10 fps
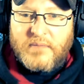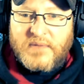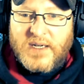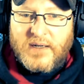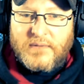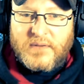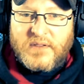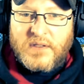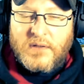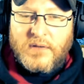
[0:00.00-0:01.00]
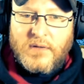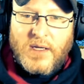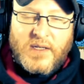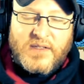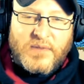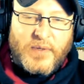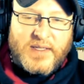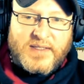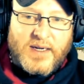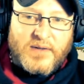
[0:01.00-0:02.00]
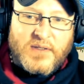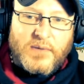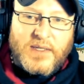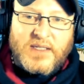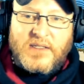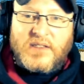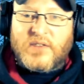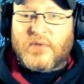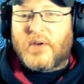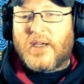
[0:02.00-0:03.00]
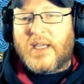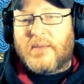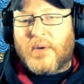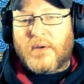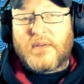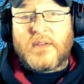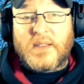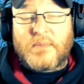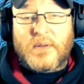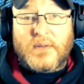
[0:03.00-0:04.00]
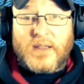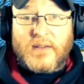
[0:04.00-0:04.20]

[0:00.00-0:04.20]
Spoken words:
Terror level 2. To win at Terror 2, we need to destroy both of these buildings.